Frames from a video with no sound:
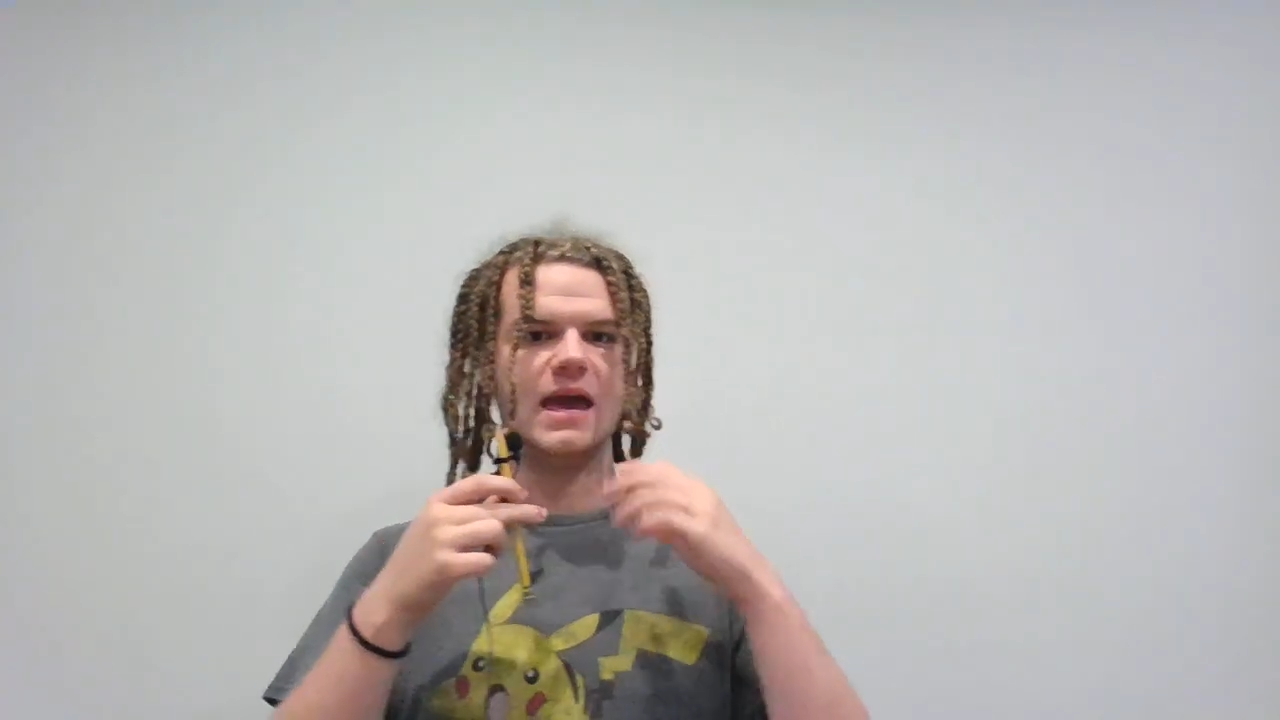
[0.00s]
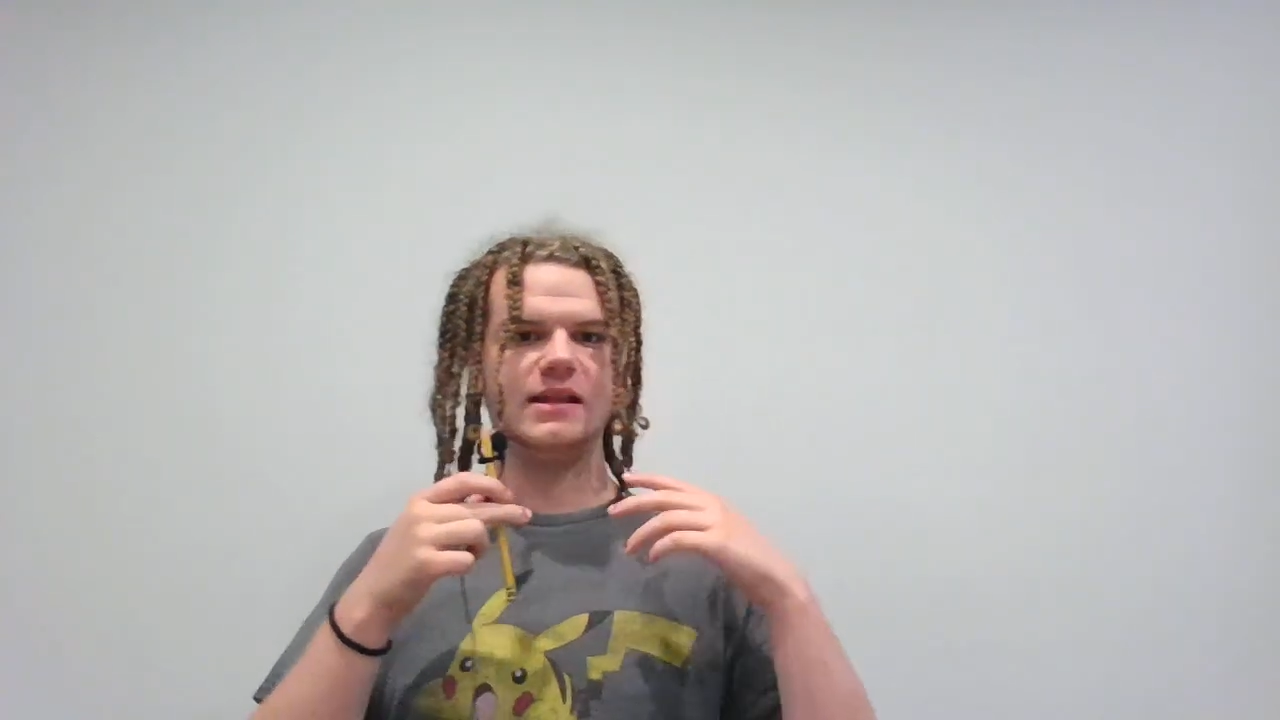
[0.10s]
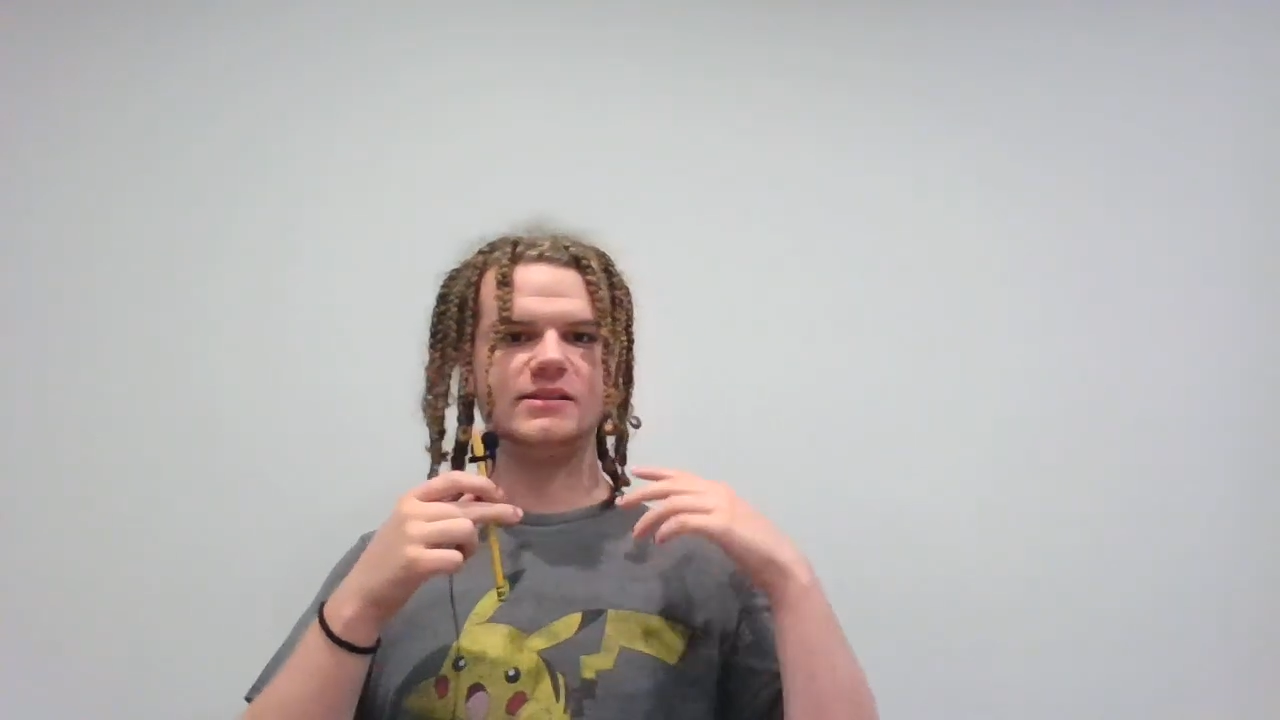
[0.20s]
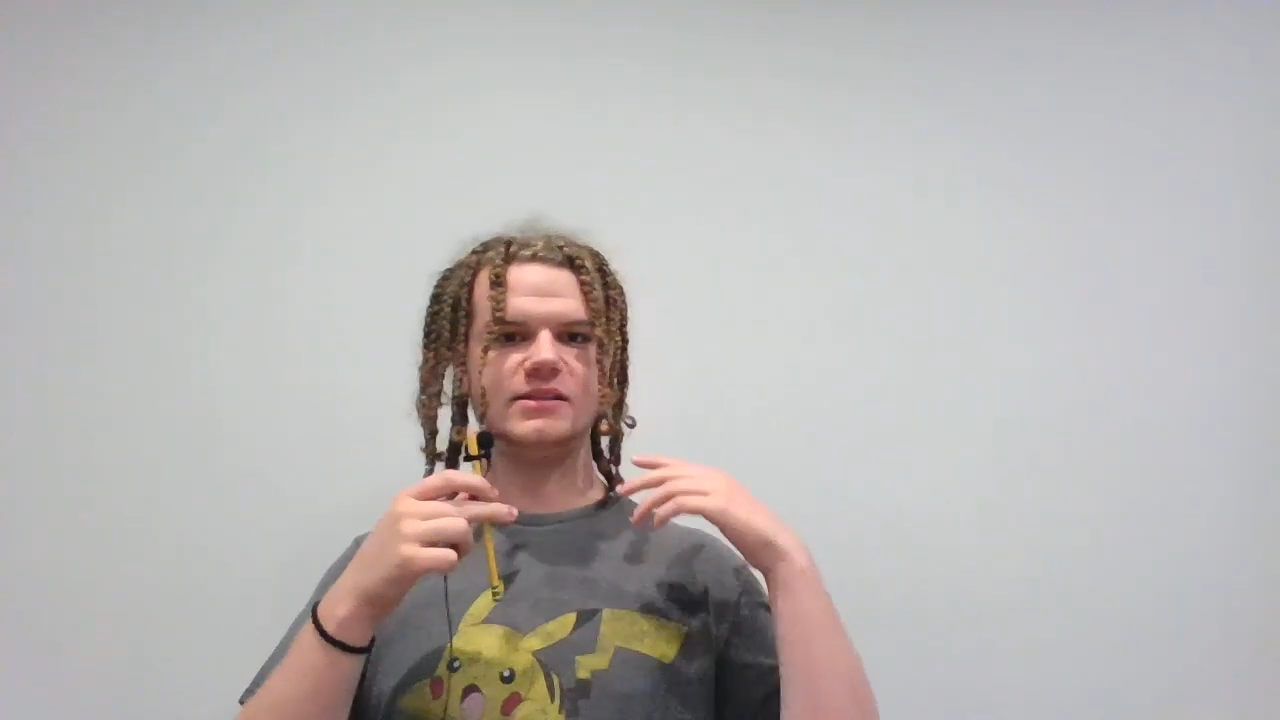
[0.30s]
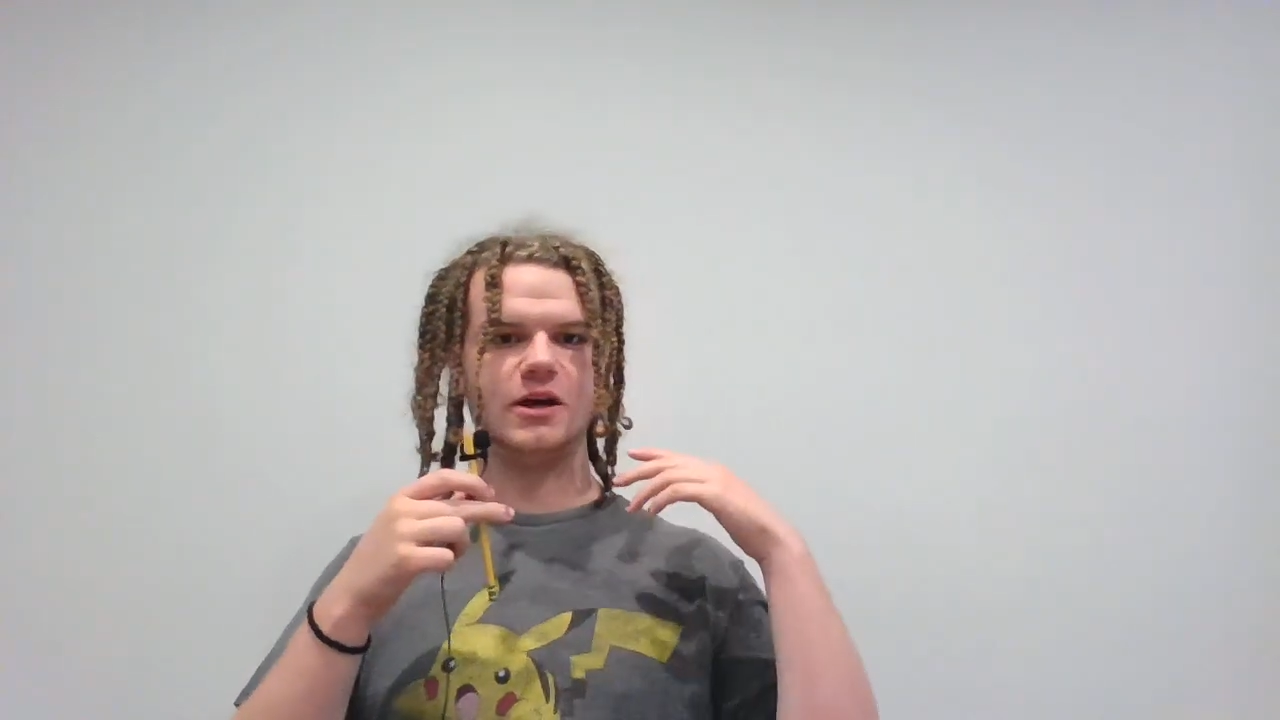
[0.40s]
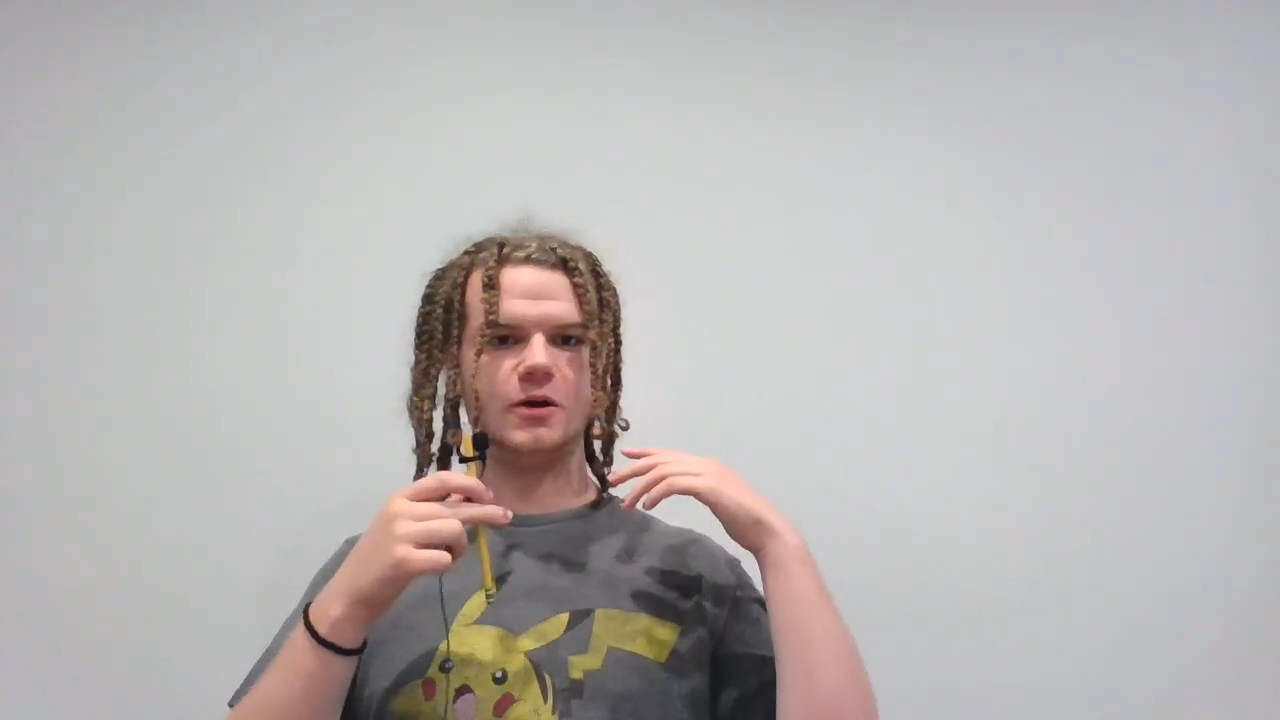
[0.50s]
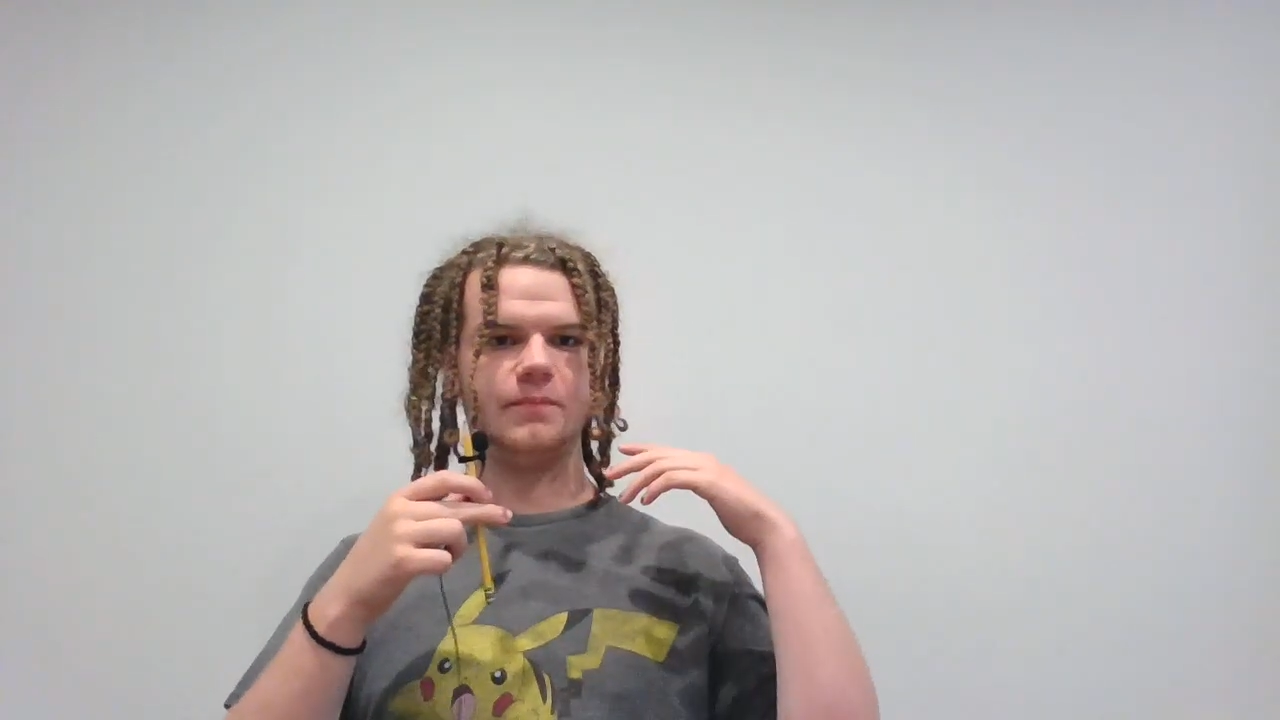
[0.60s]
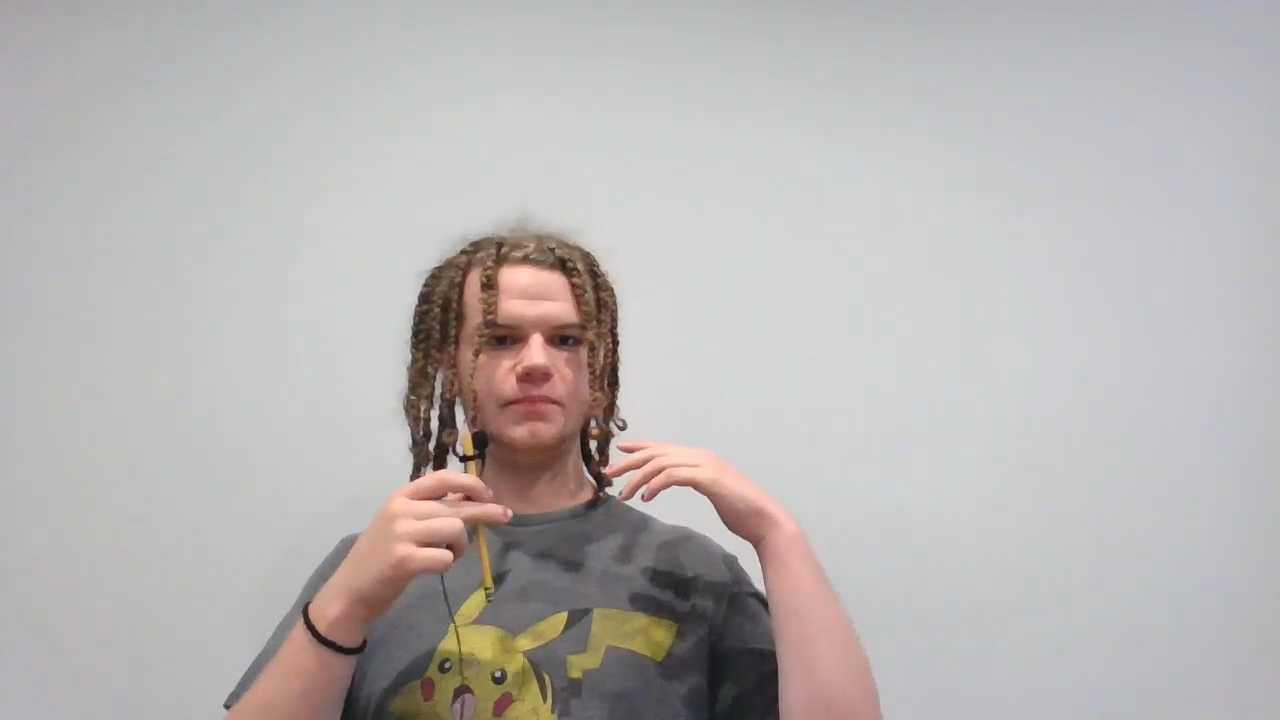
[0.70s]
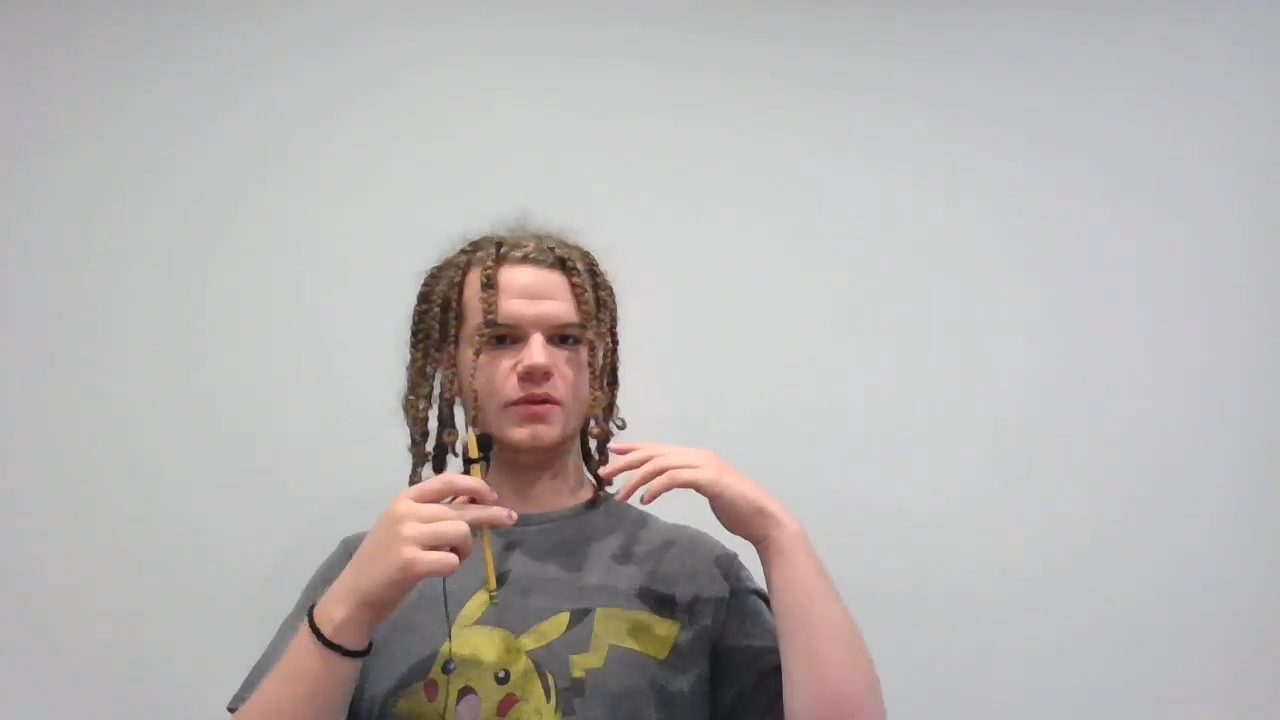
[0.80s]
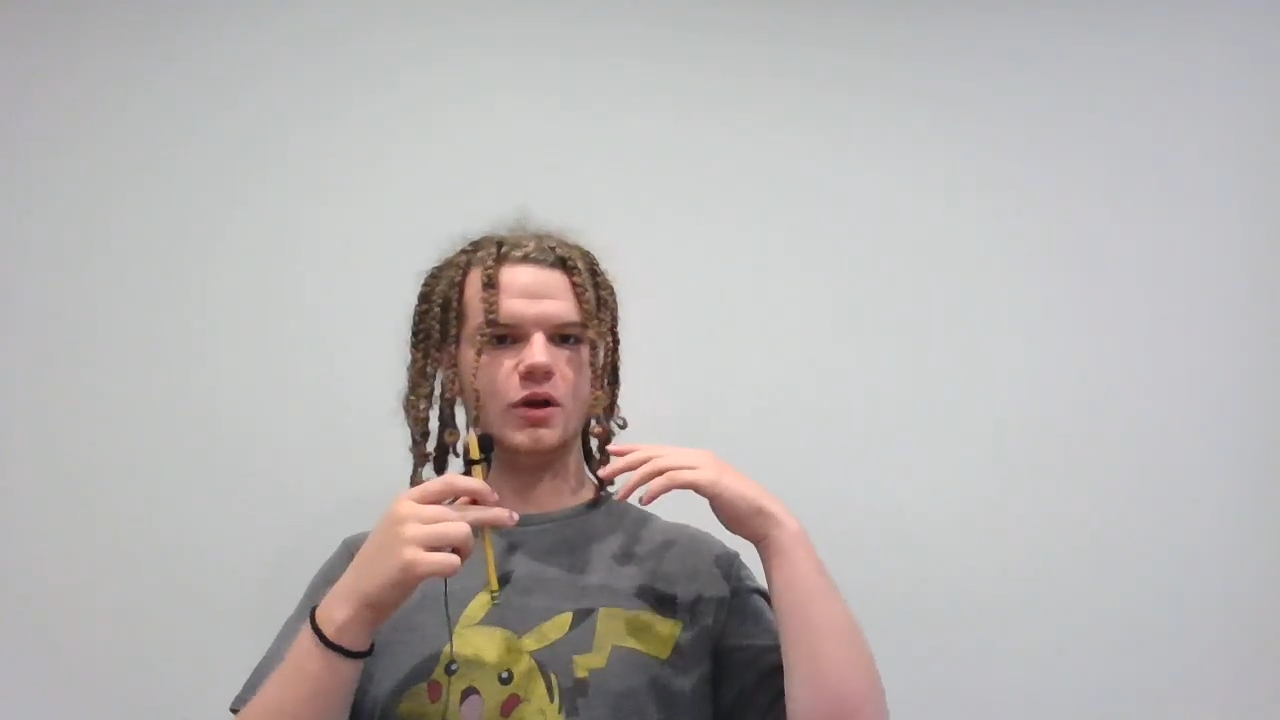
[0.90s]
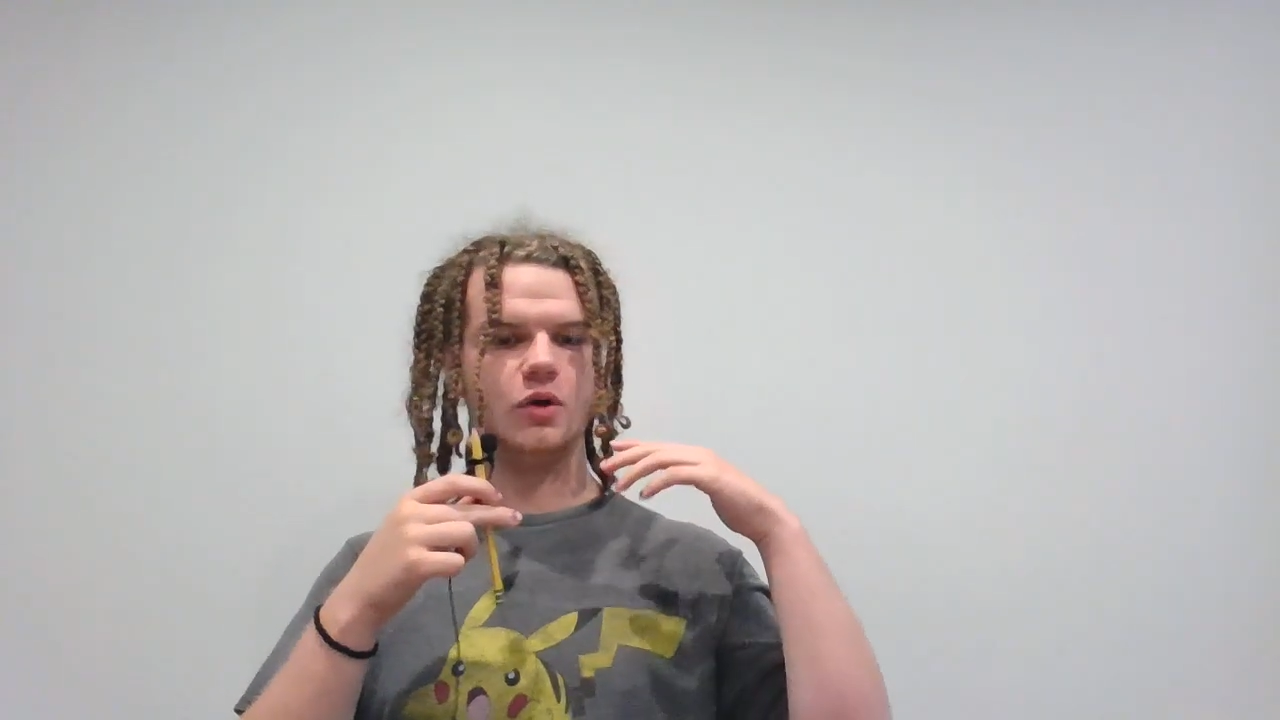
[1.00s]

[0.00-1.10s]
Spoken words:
And so